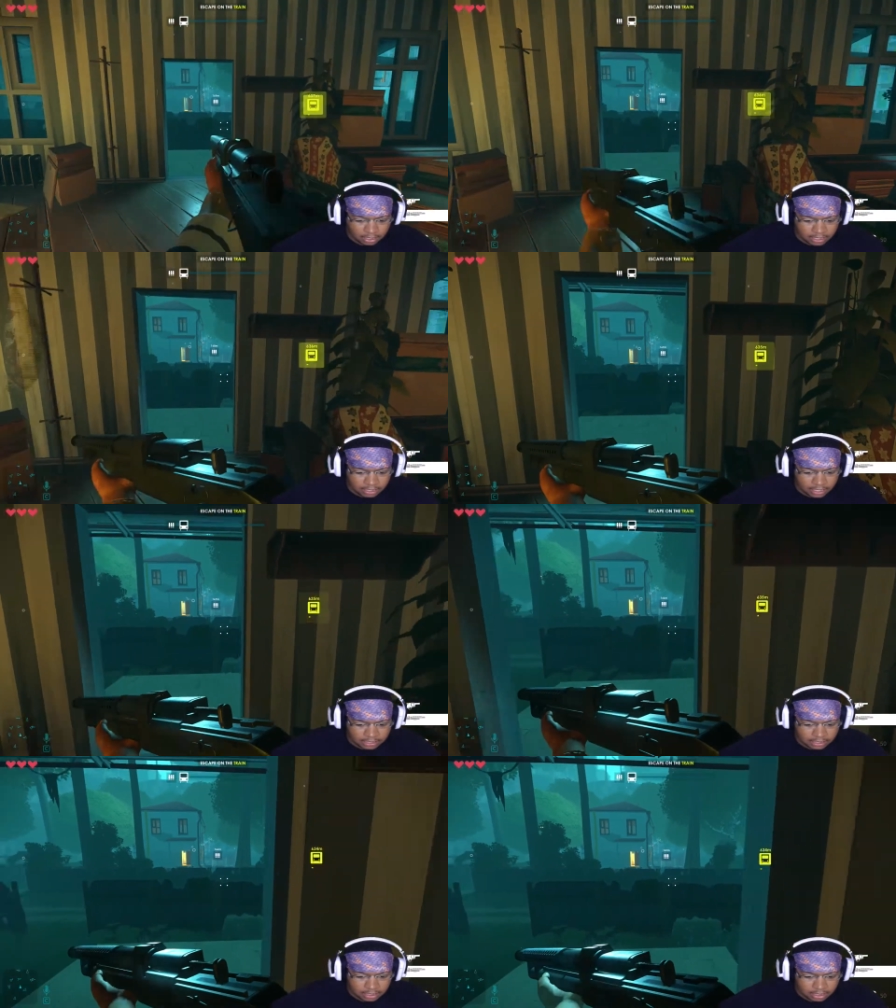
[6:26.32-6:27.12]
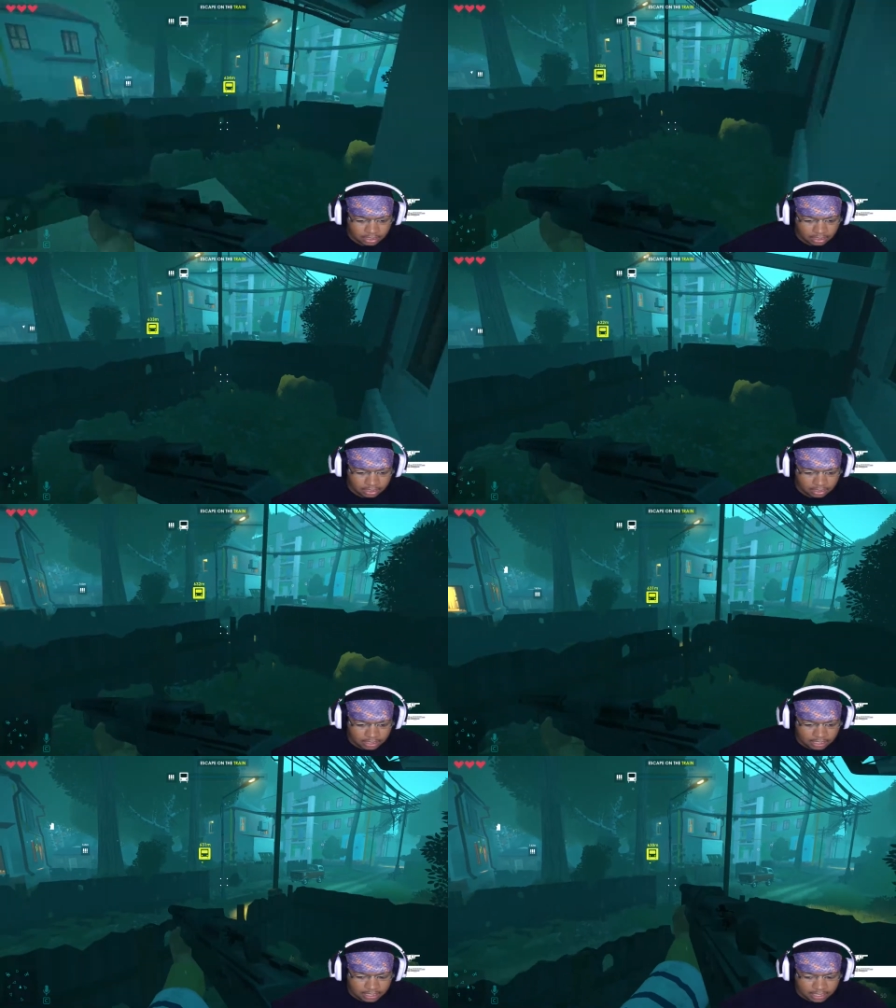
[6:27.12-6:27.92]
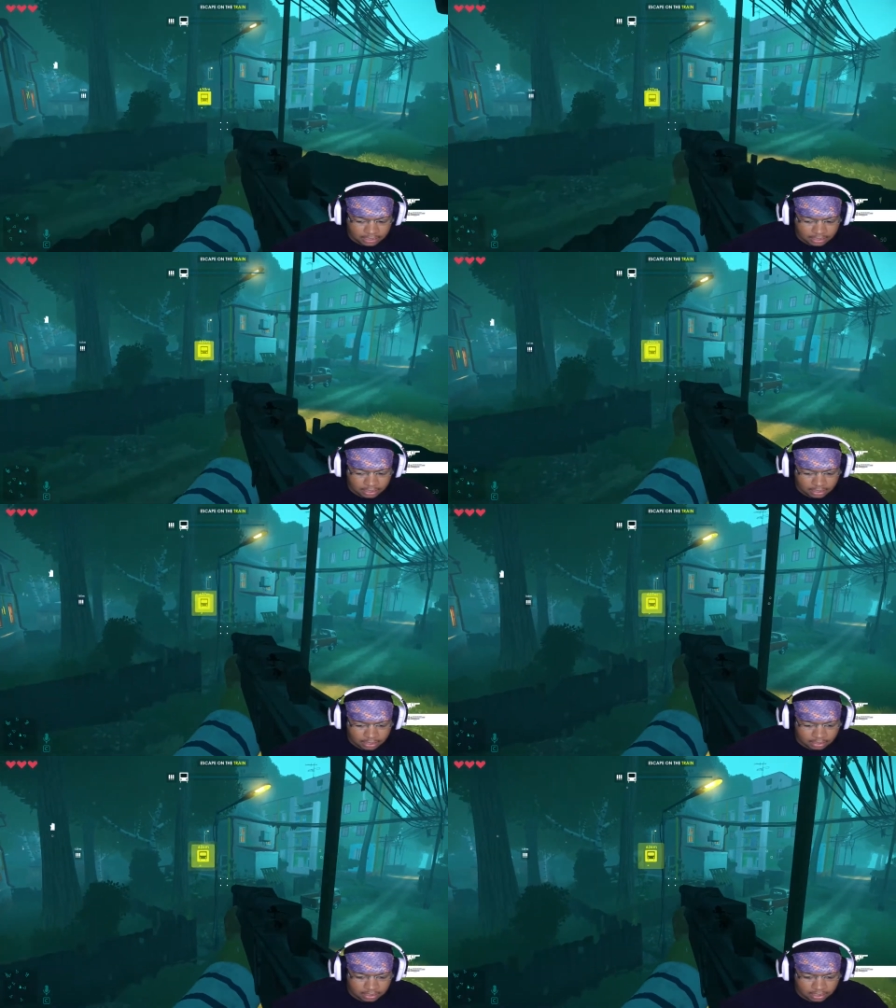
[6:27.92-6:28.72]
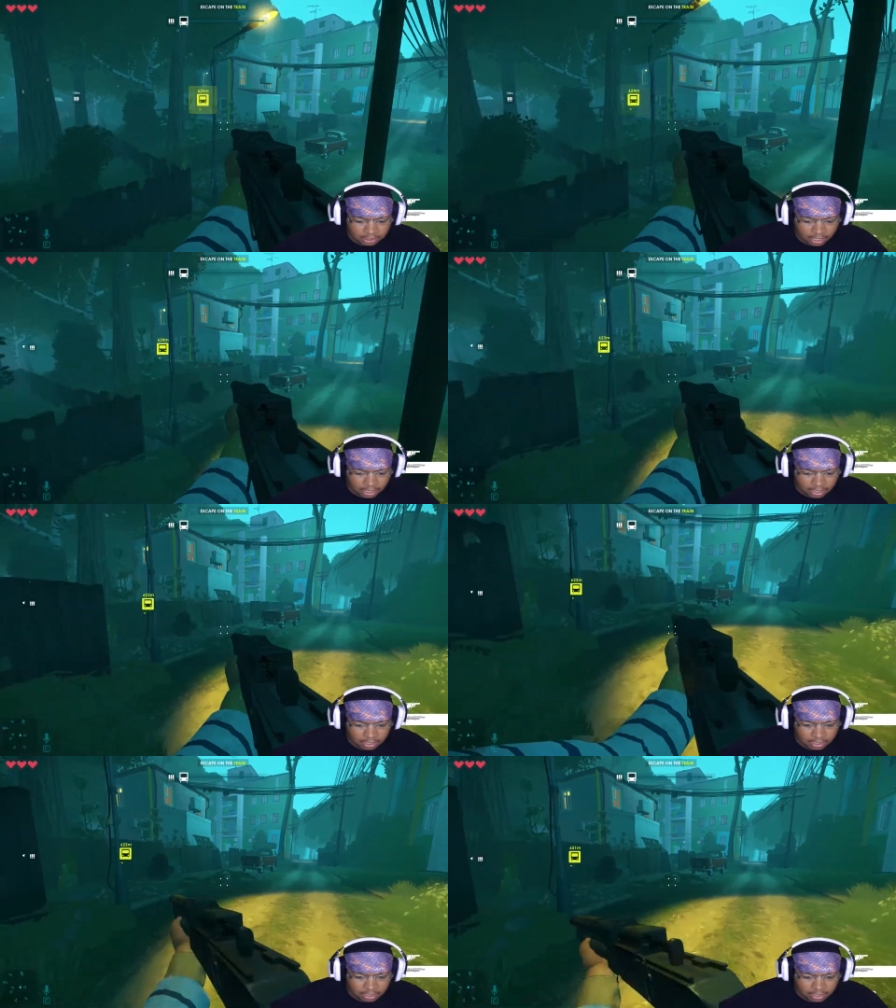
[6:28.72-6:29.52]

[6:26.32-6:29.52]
Need this. Need this. This is a shotgun.